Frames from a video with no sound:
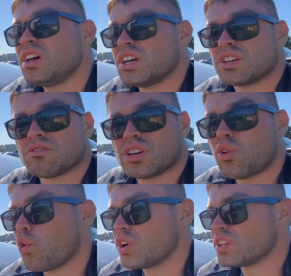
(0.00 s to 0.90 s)
you know the
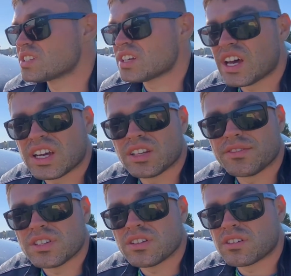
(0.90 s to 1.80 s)
coil inside of
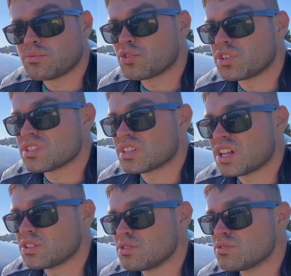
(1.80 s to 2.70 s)
the circuit board is
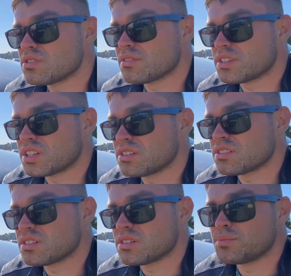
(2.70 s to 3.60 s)
not loose everything
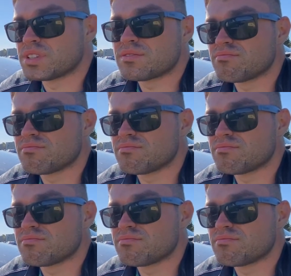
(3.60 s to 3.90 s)
looks good but